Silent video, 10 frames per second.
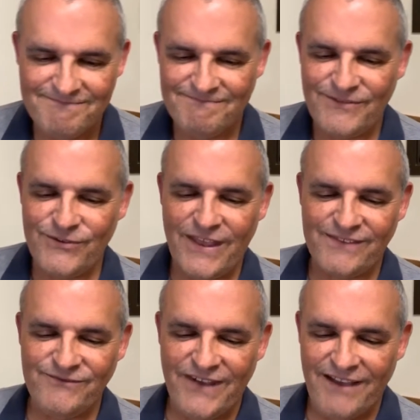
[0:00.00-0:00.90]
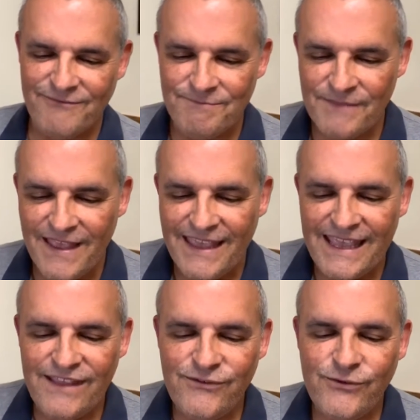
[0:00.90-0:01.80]
2005.
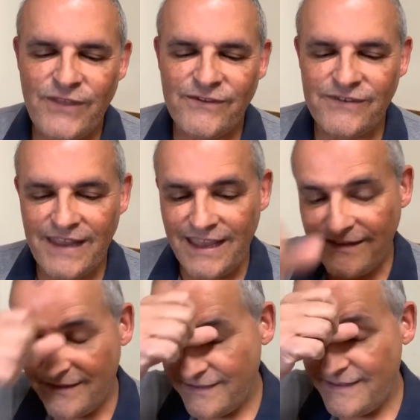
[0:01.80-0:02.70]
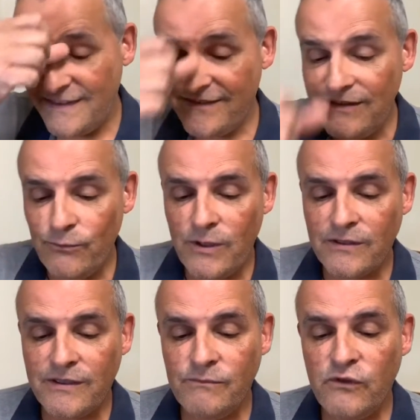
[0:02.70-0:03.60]
In 2008, Disney
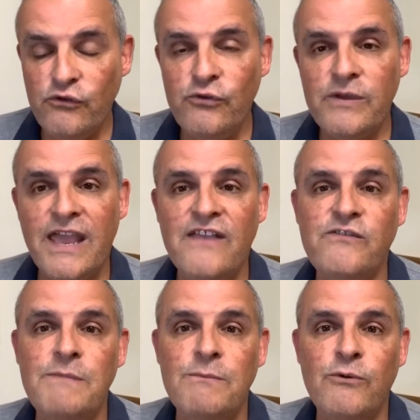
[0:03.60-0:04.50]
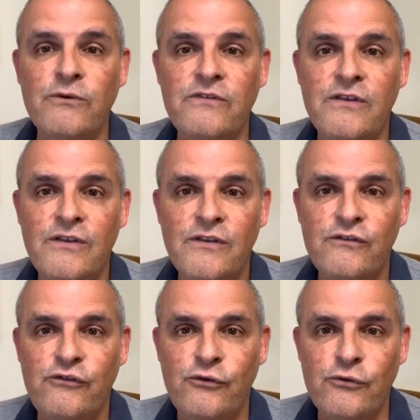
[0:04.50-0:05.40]
welcomed new cast members
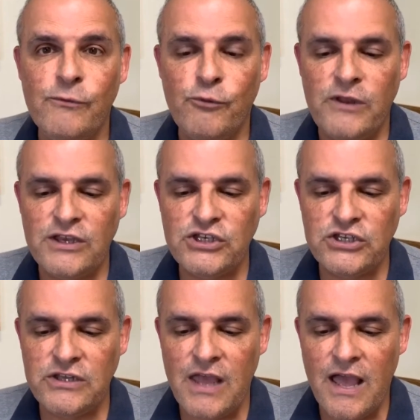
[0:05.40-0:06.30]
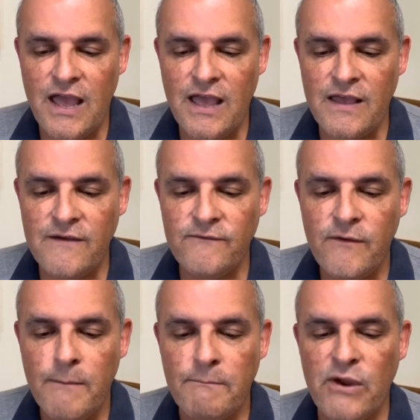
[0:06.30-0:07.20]
to the production of
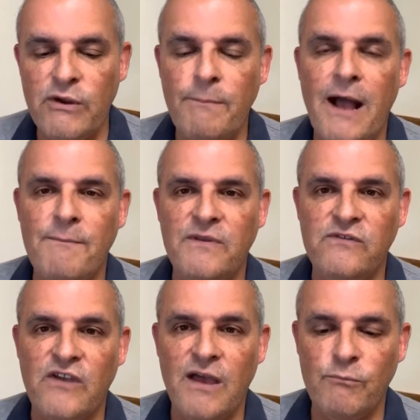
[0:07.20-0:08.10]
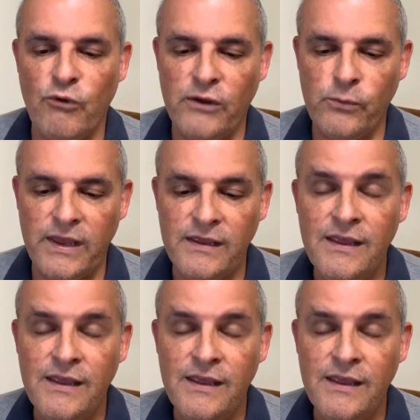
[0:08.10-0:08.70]
Mary Poppins on Broadway.